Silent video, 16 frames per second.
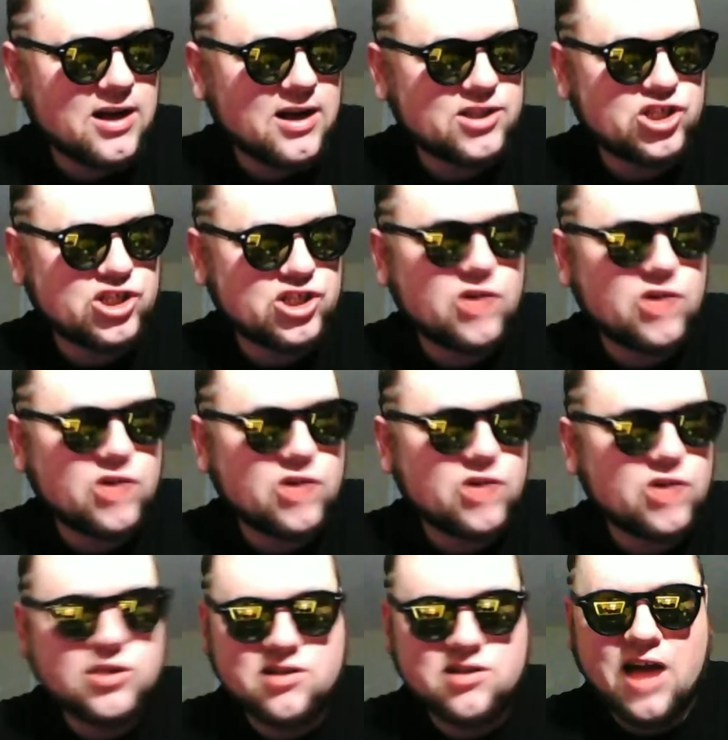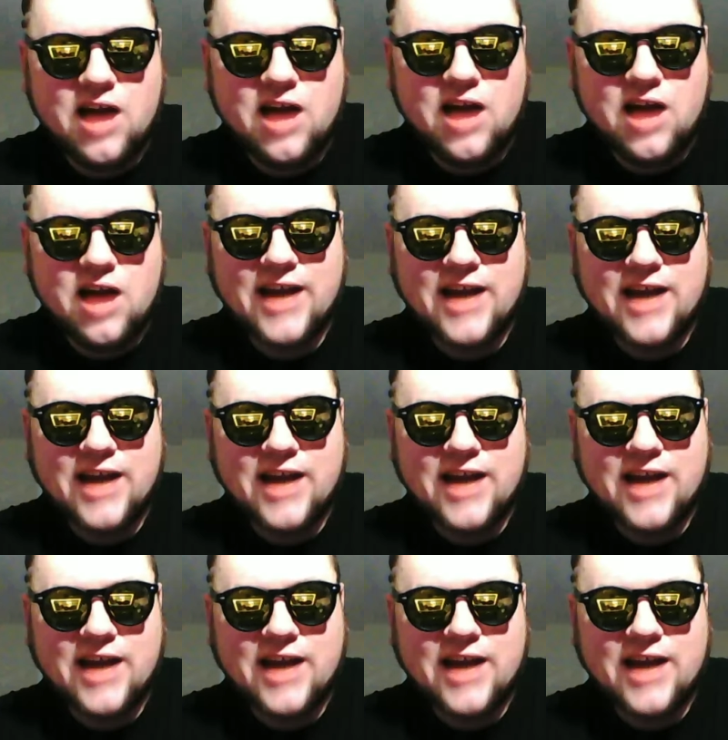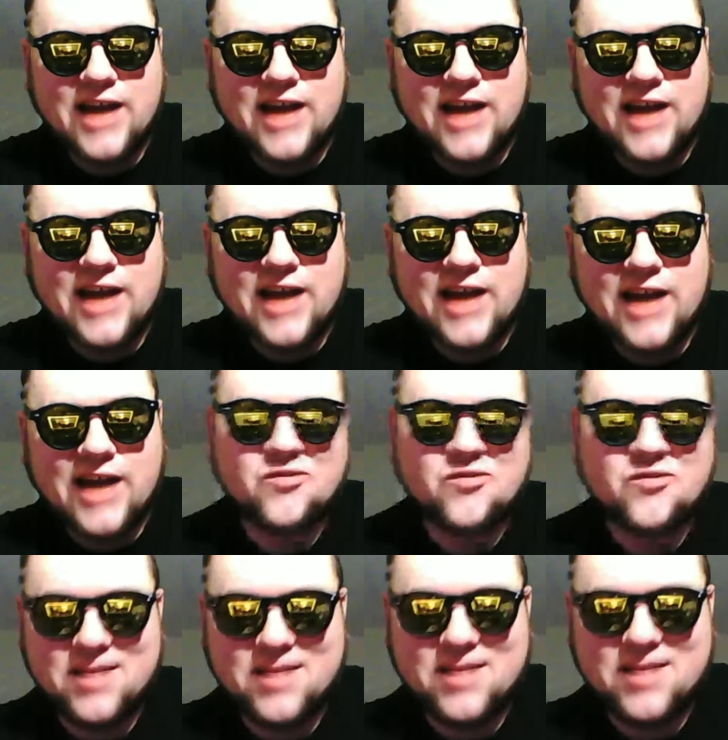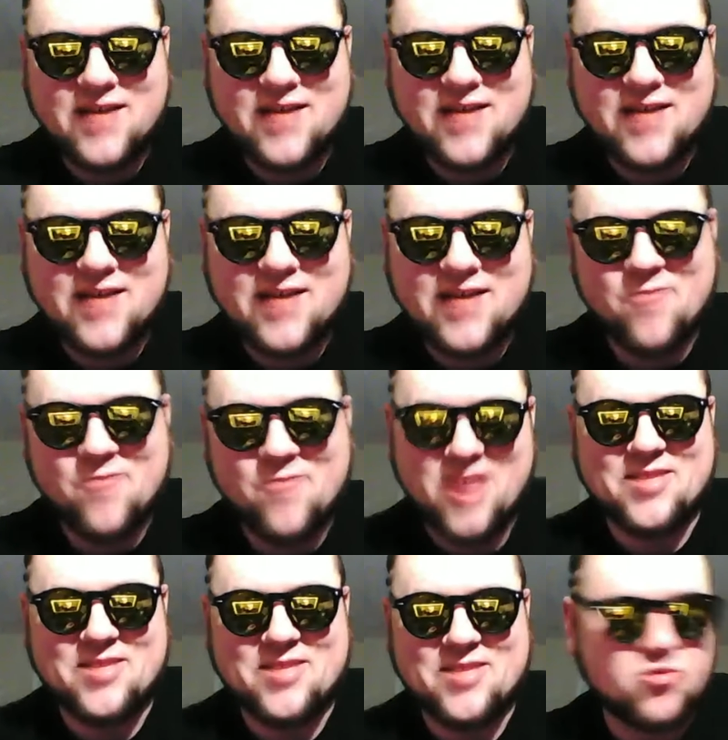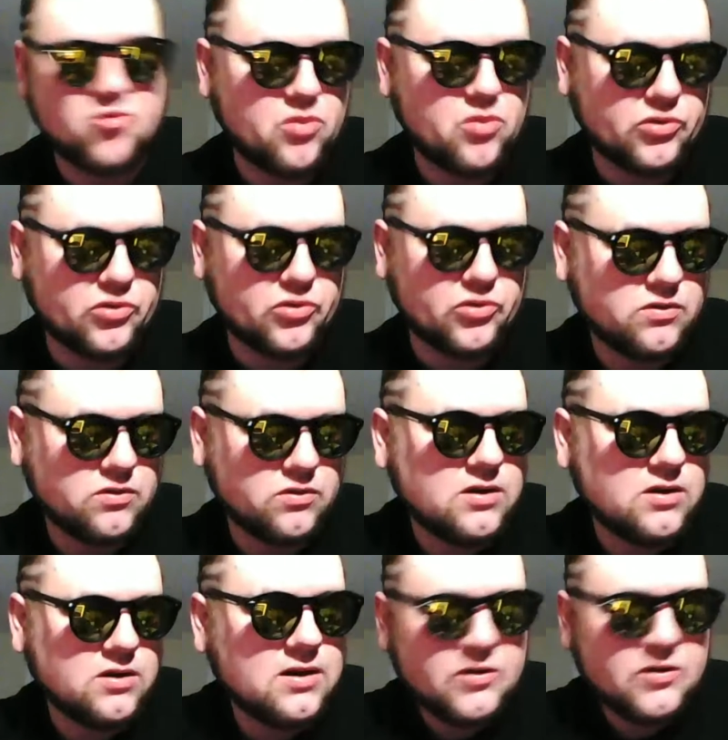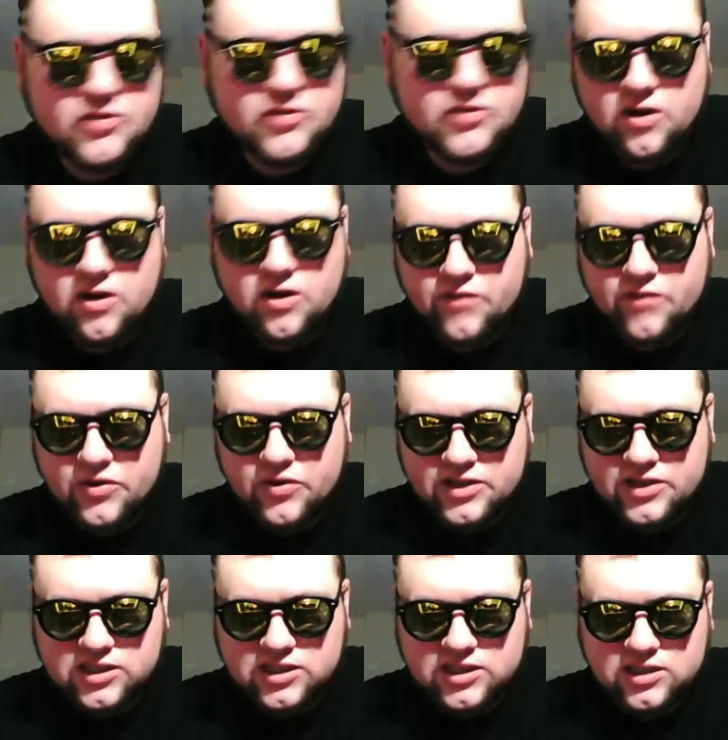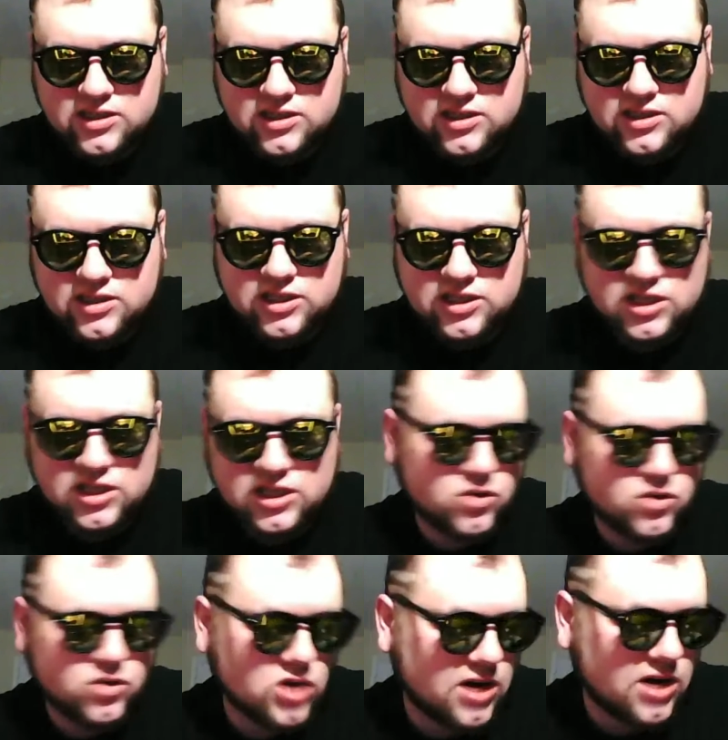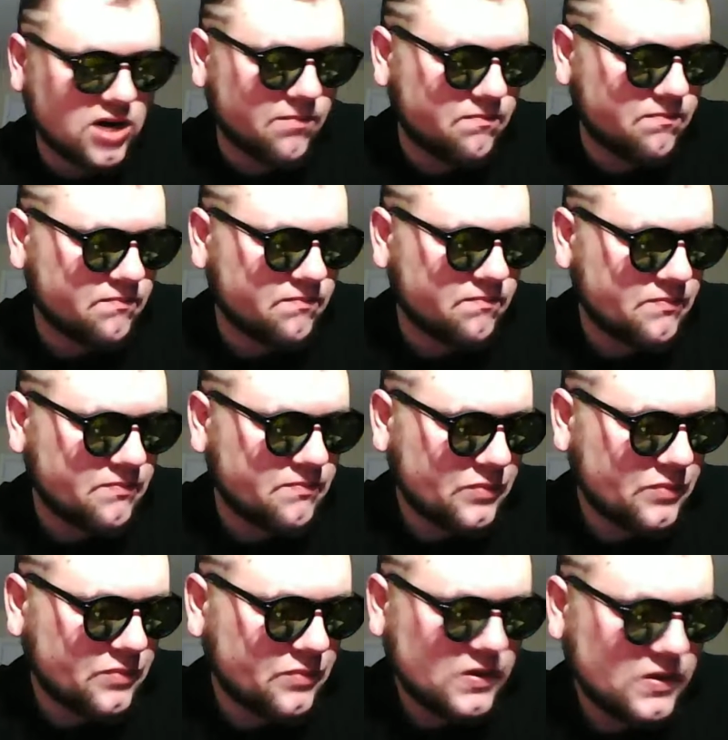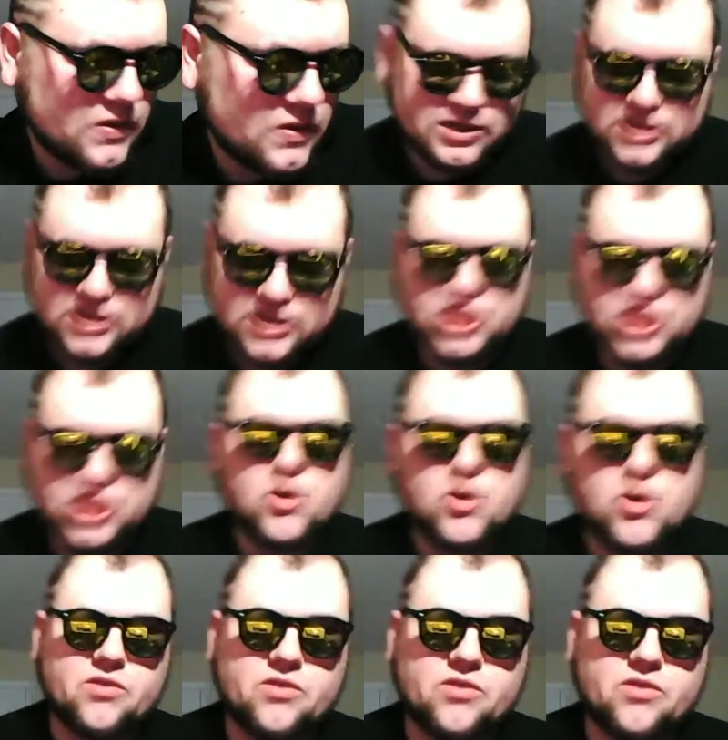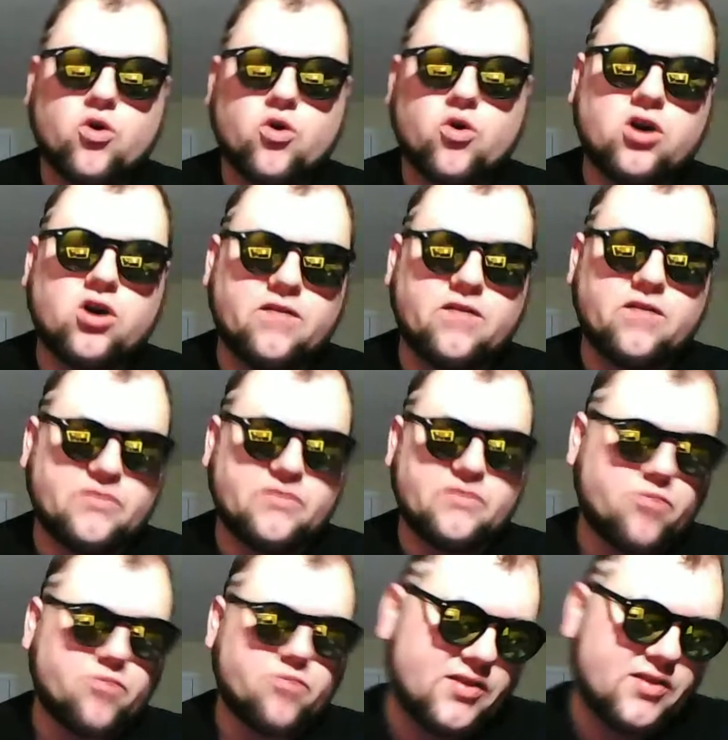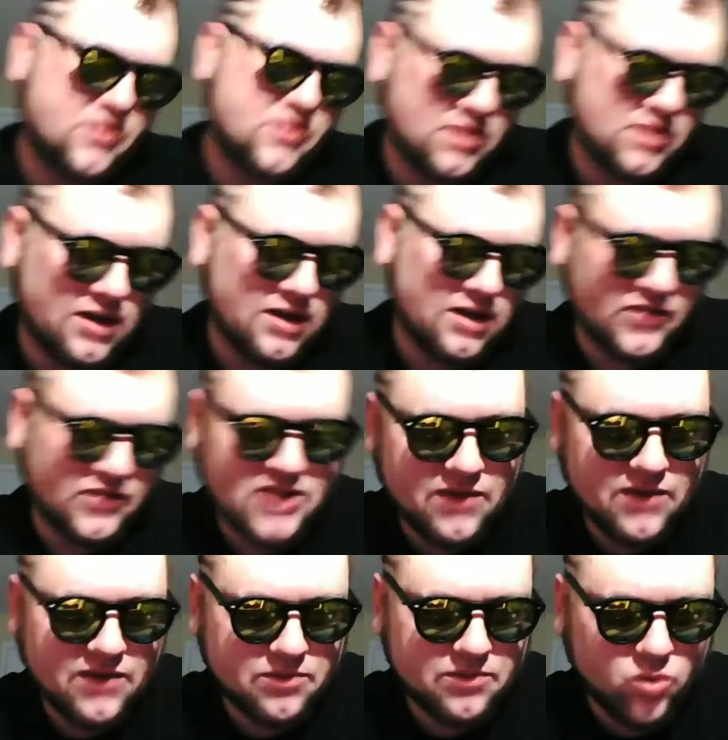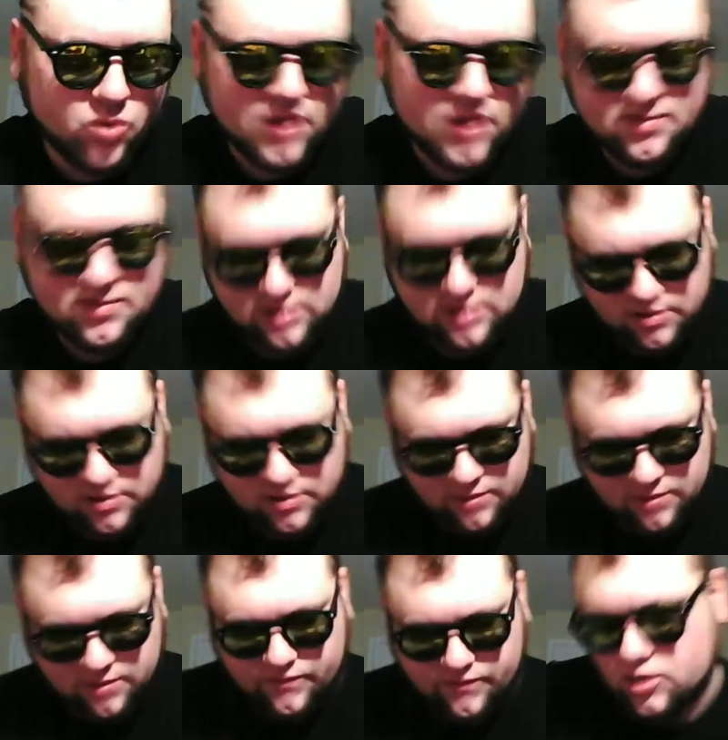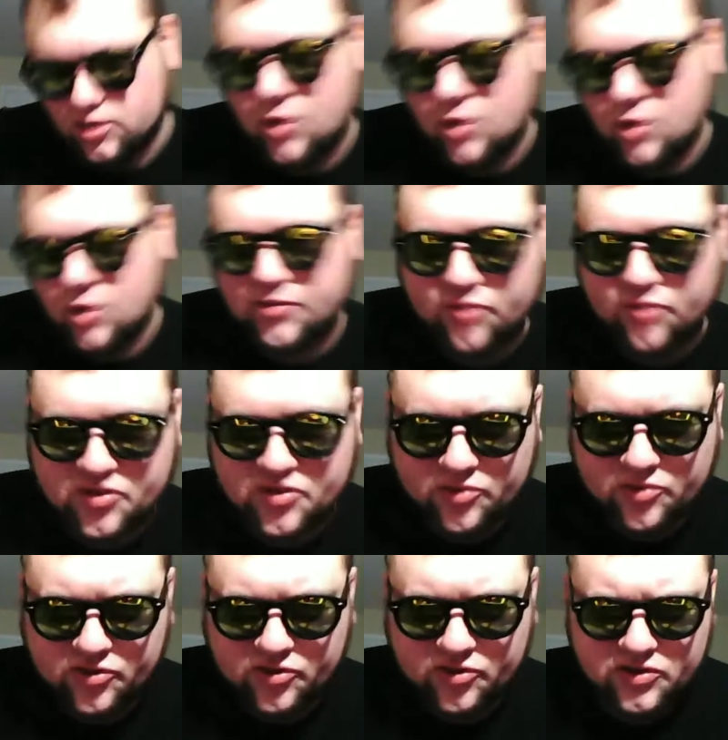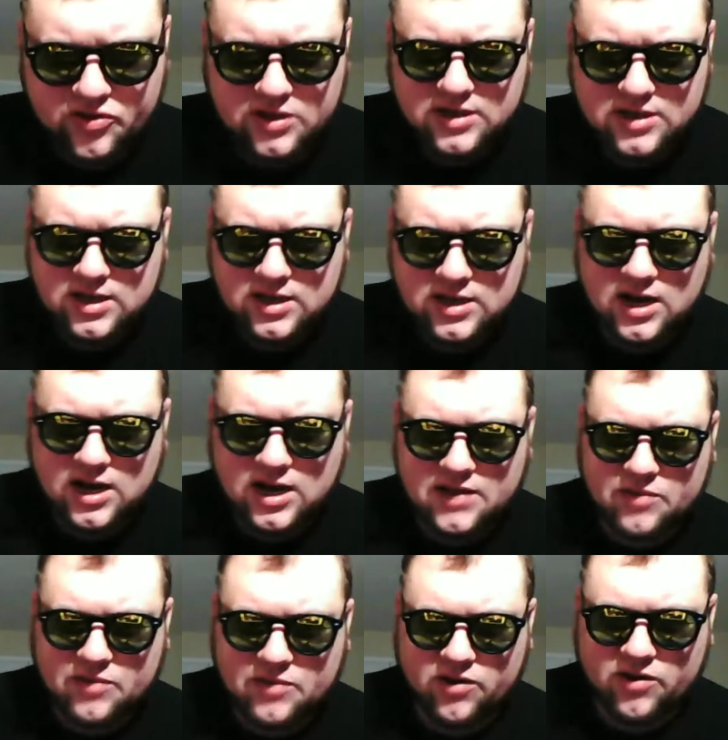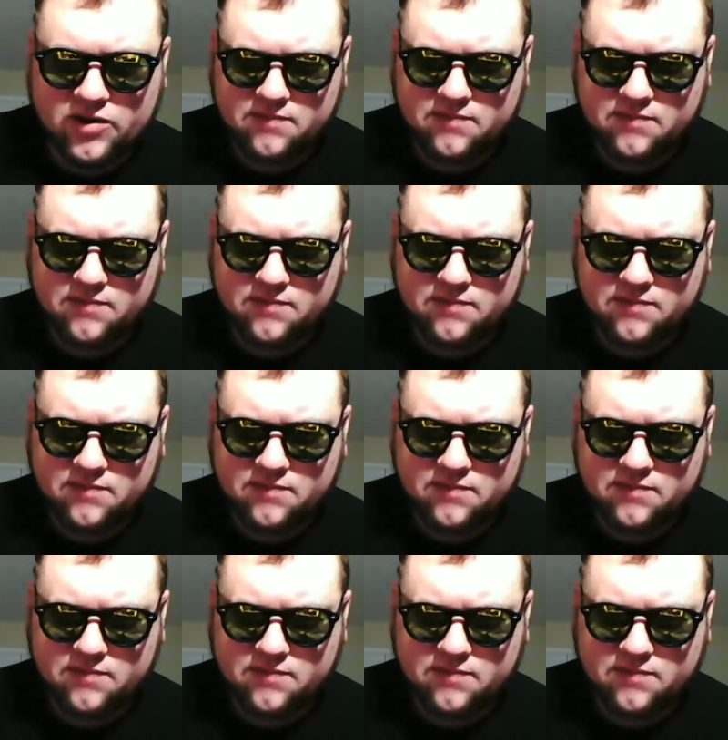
Joe does not find himself confined by the same way that most people do. So if you could just continue on with more of the points of the 7 points of cooperative principles, that'd be great.